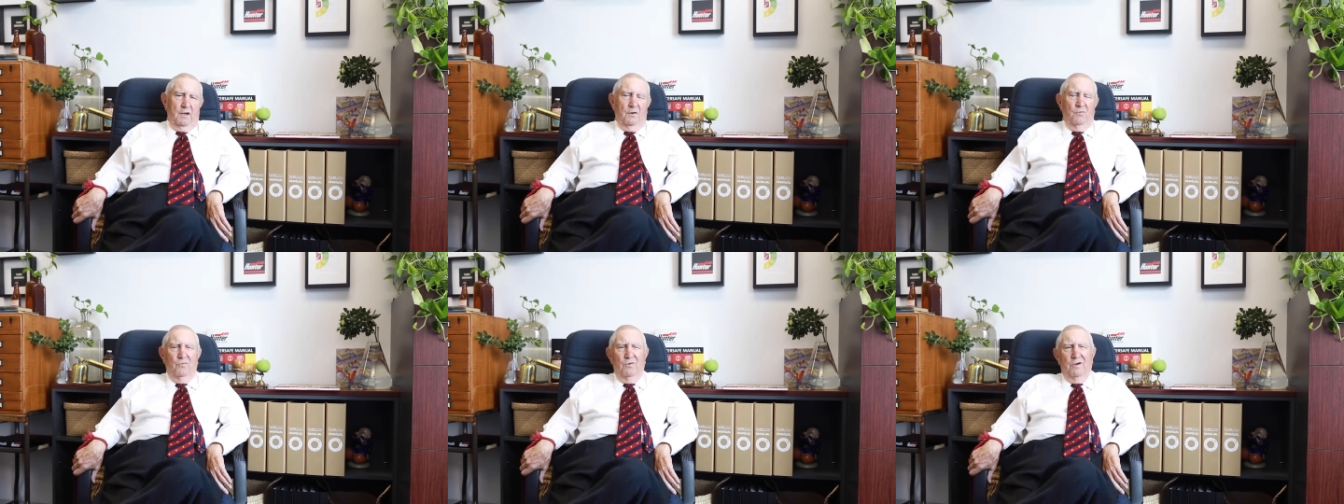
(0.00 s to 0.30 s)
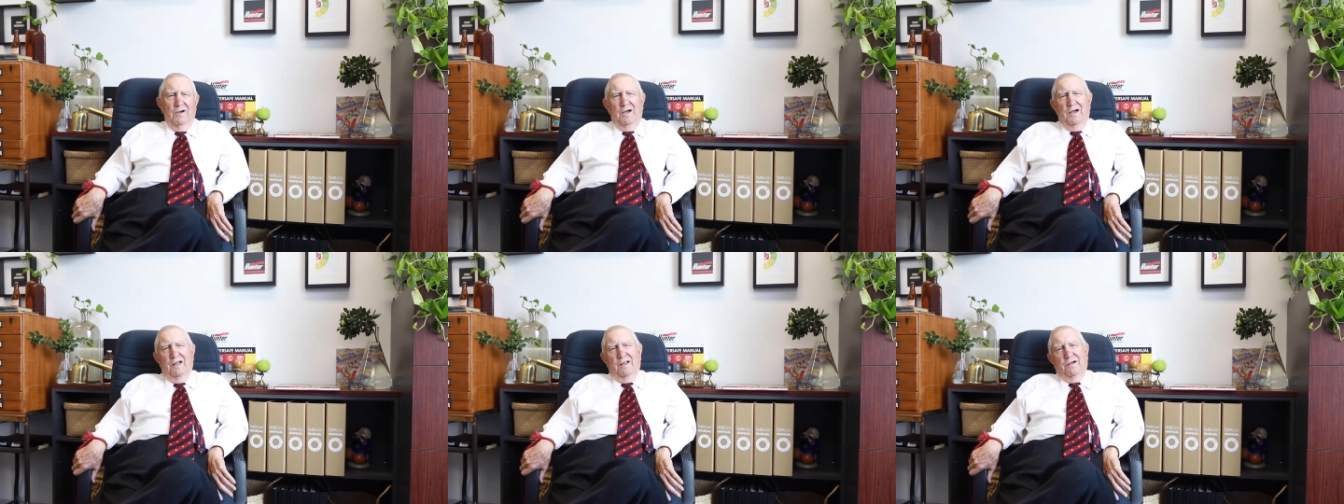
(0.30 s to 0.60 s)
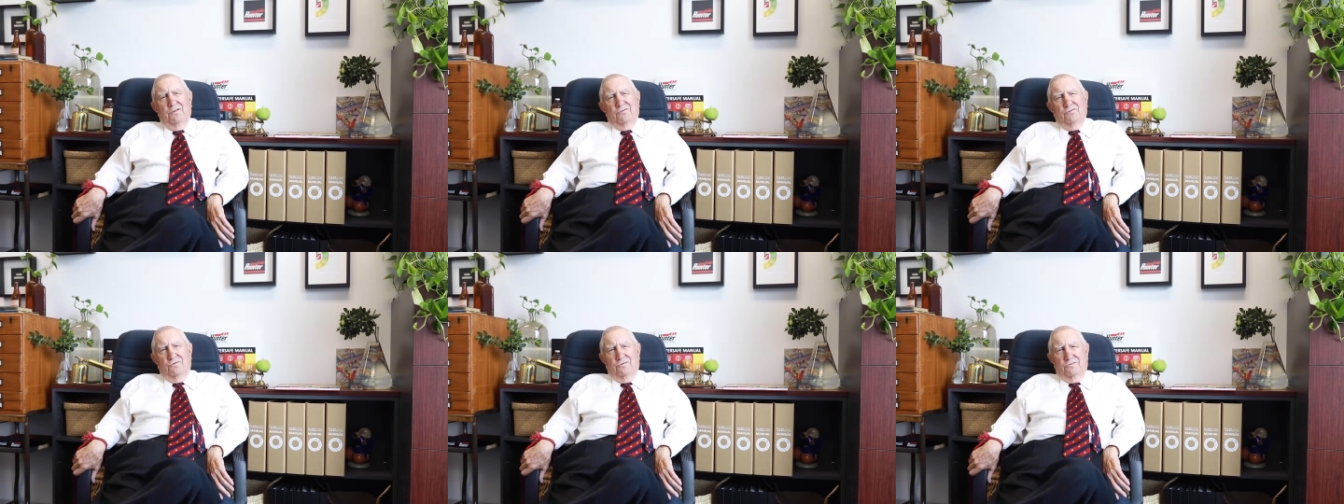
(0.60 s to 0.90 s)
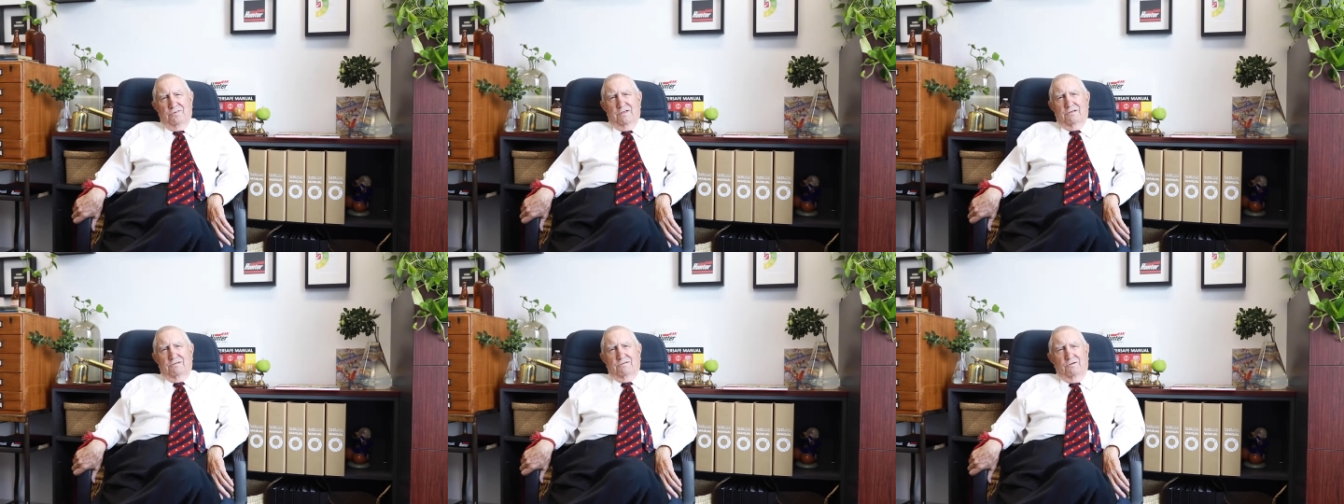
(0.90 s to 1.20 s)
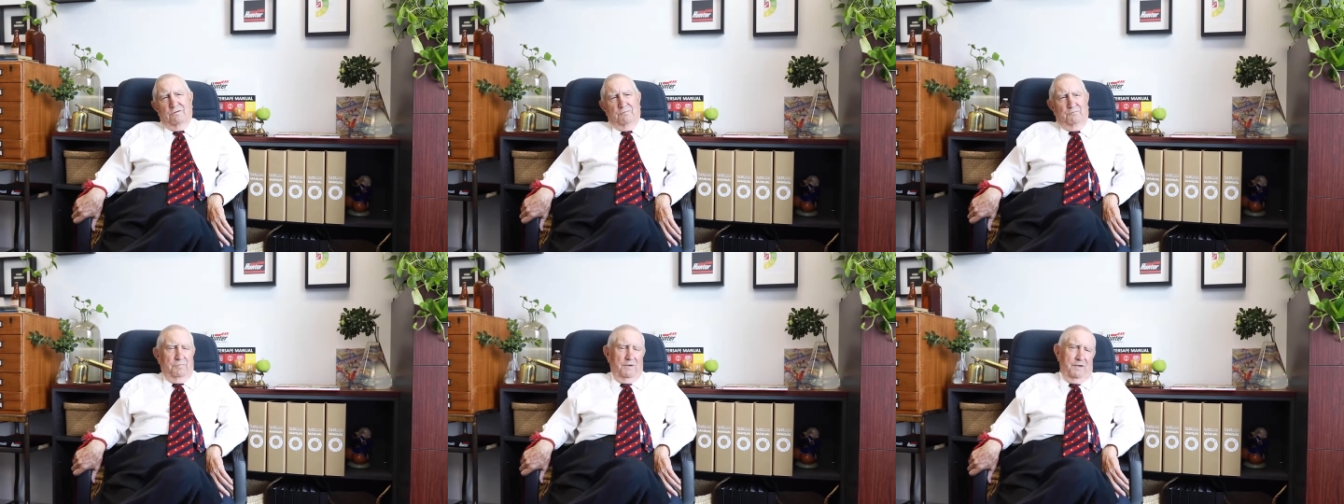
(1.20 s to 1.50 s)
Well, I thought that's
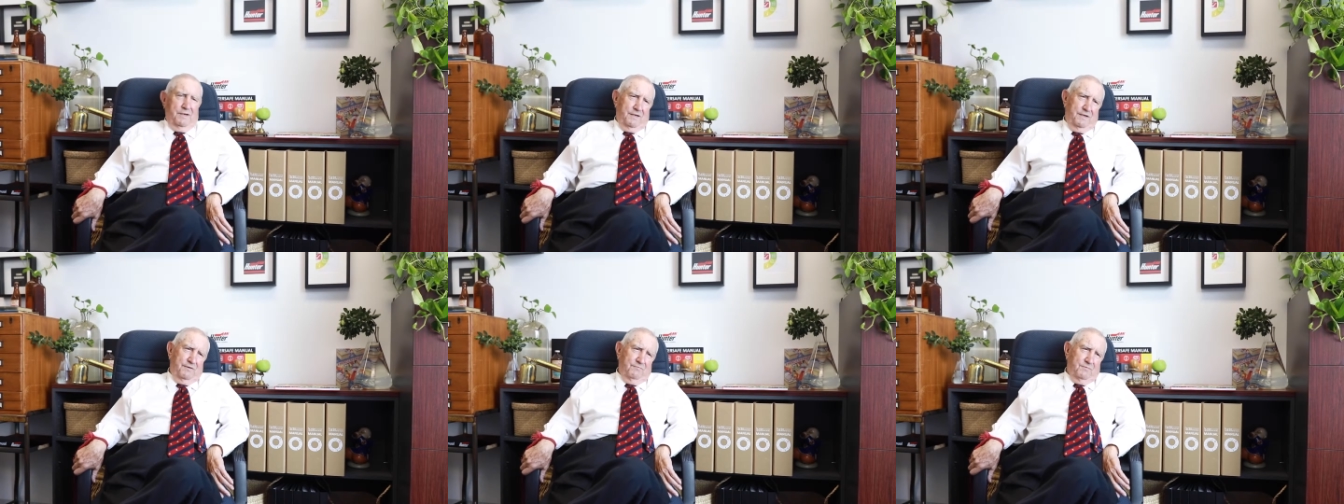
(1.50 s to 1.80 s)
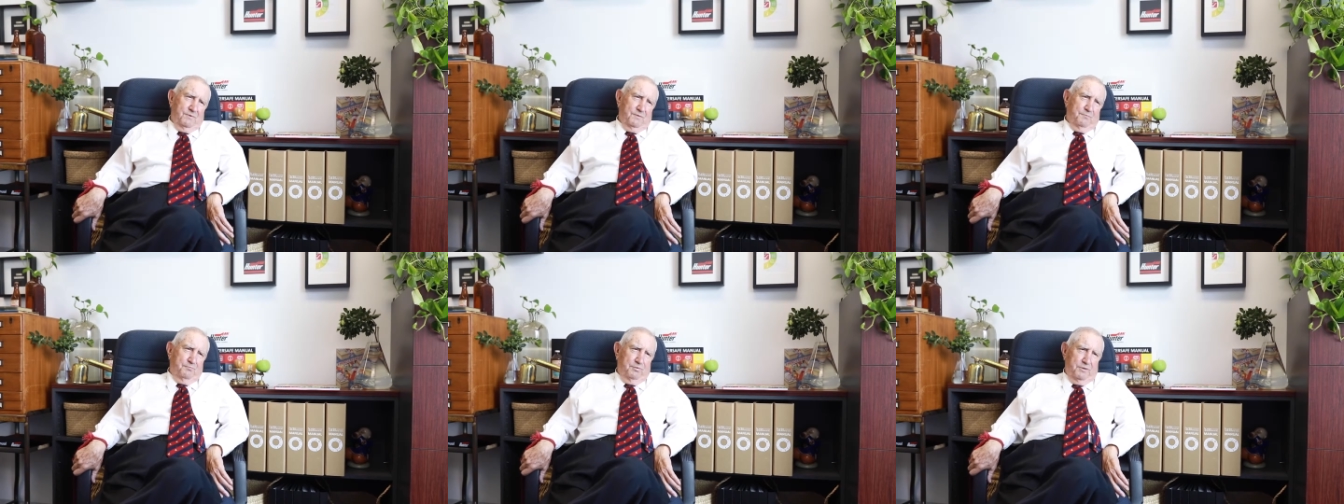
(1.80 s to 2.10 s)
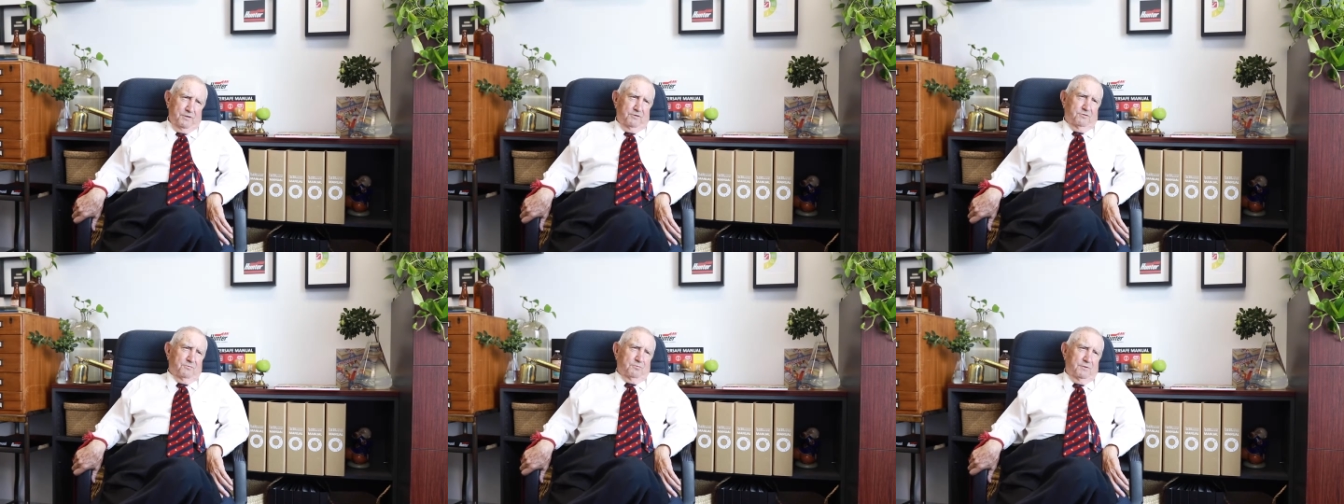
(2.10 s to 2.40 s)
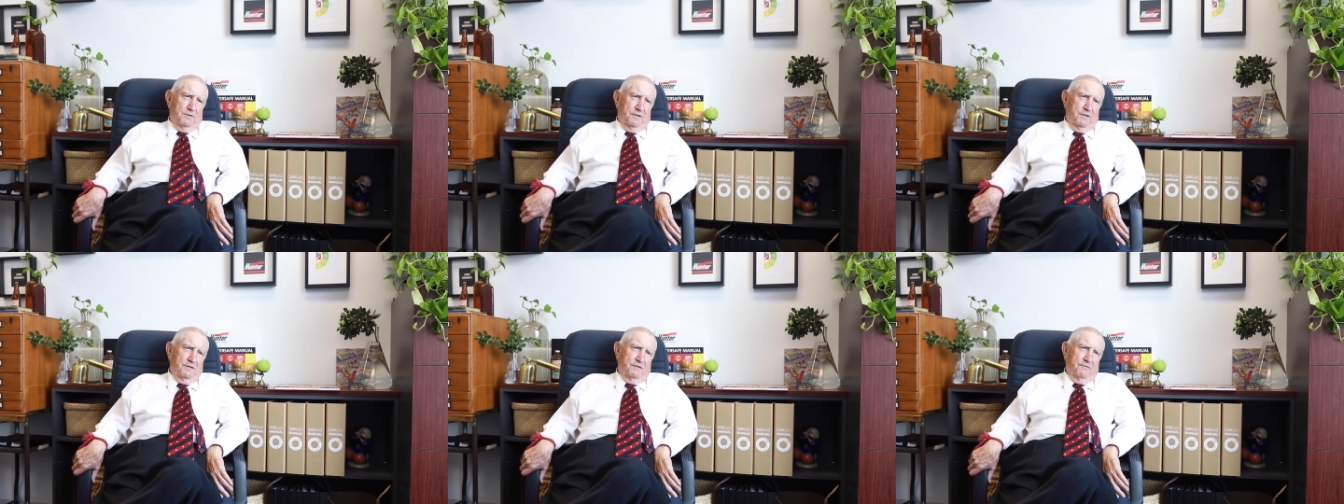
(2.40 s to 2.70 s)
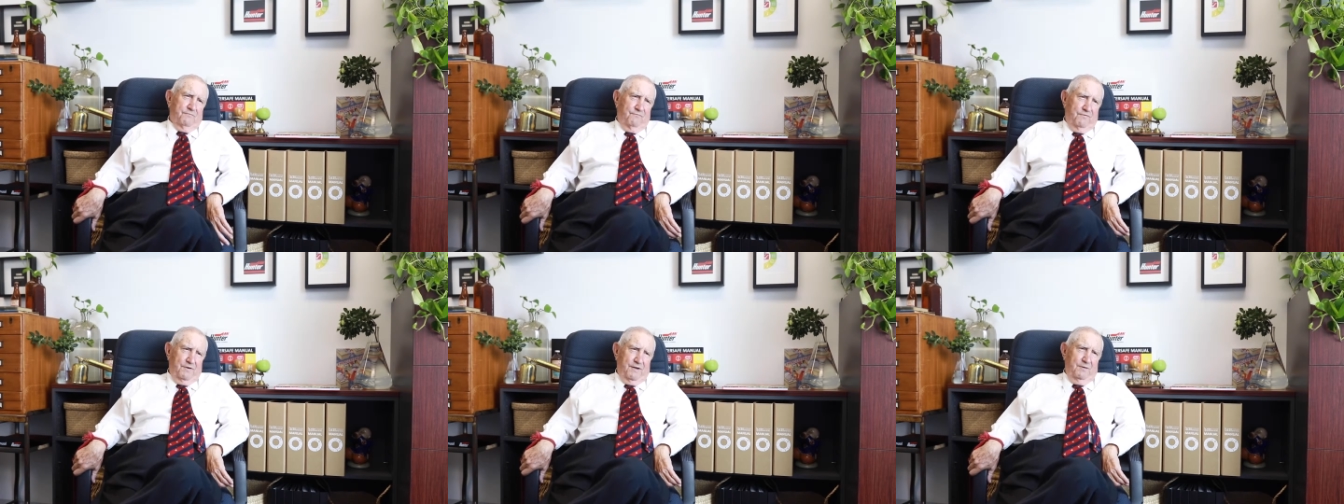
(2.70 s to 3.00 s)
not bad having a policeman in
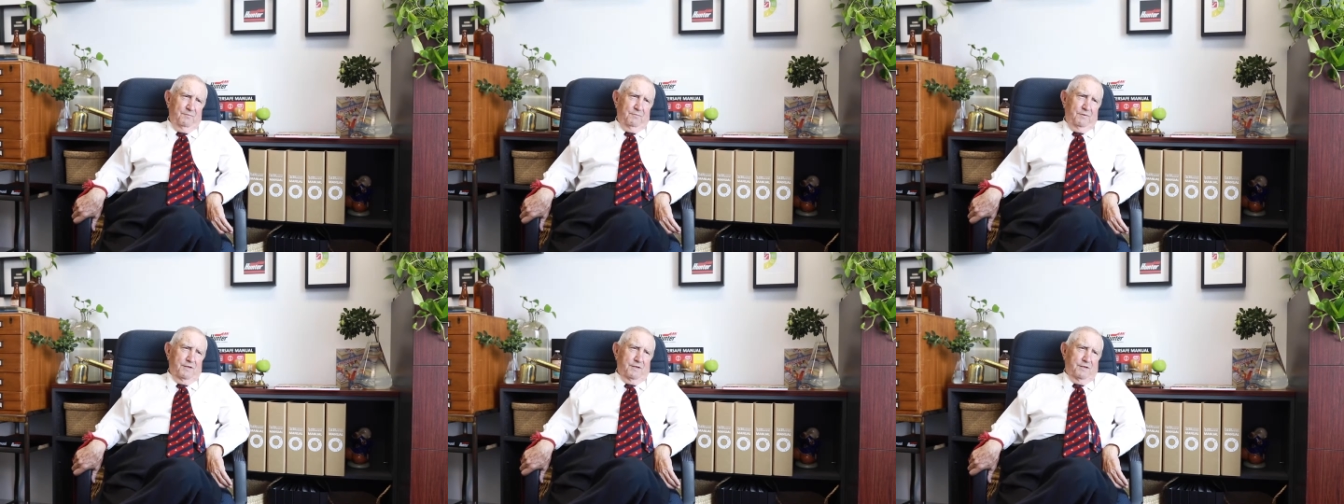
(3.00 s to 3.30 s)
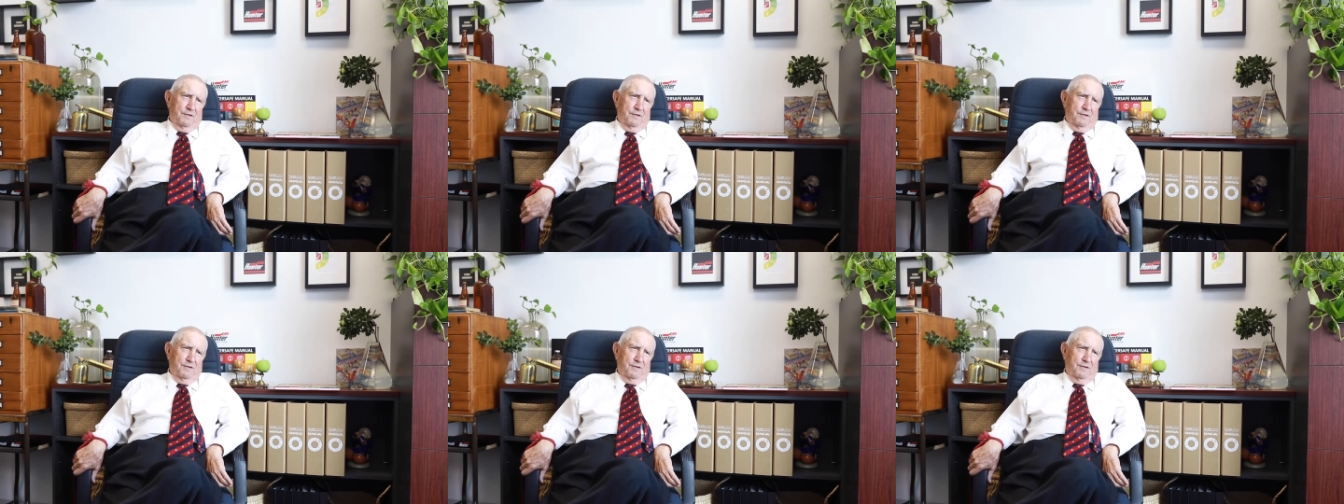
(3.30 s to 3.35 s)
the family.